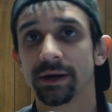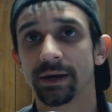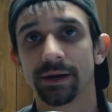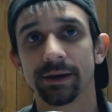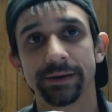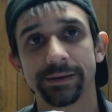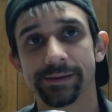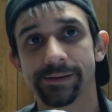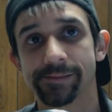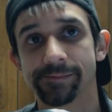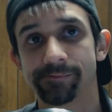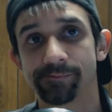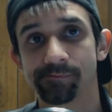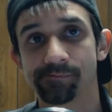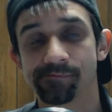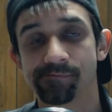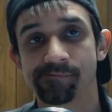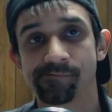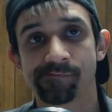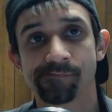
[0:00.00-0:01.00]

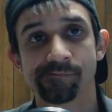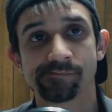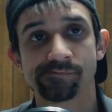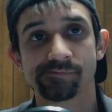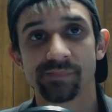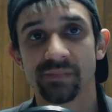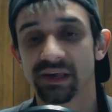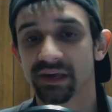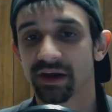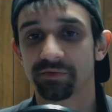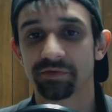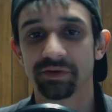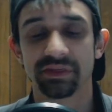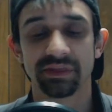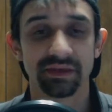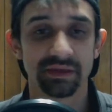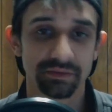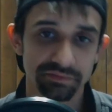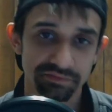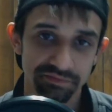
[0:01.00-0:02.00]
get
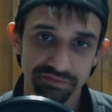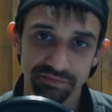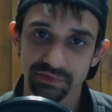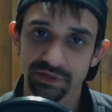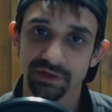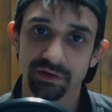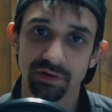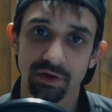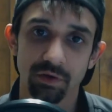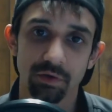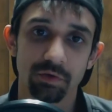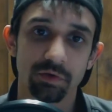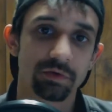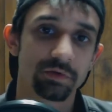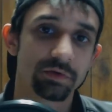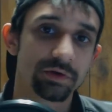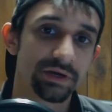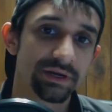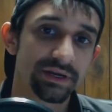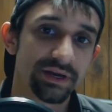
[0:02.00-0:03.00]
everything,
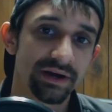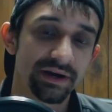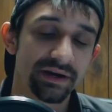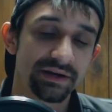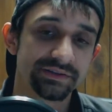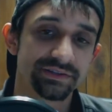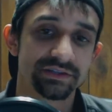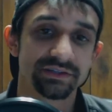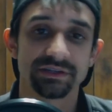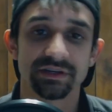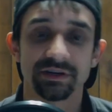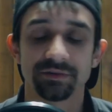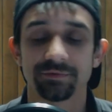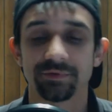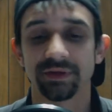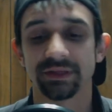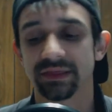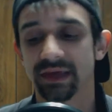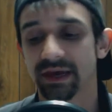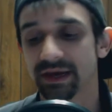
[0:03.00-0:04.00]
organized and stuff
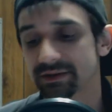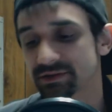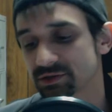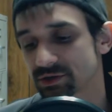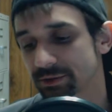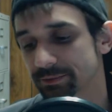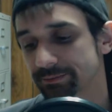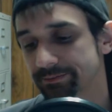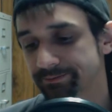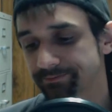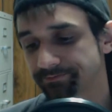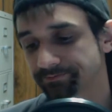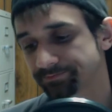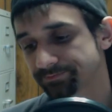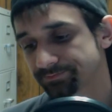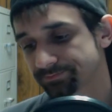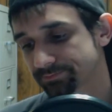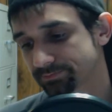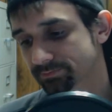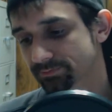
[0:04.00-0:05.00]
like that. So
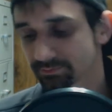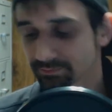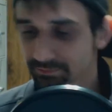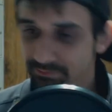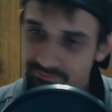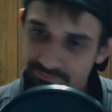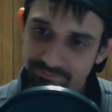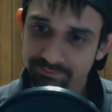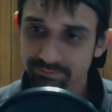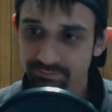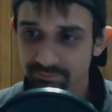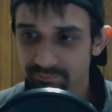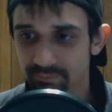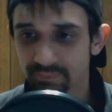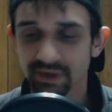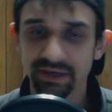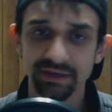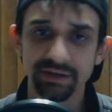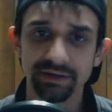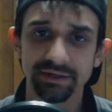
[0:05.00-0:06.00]

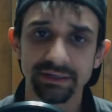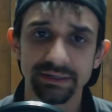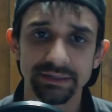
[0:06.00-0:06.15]
it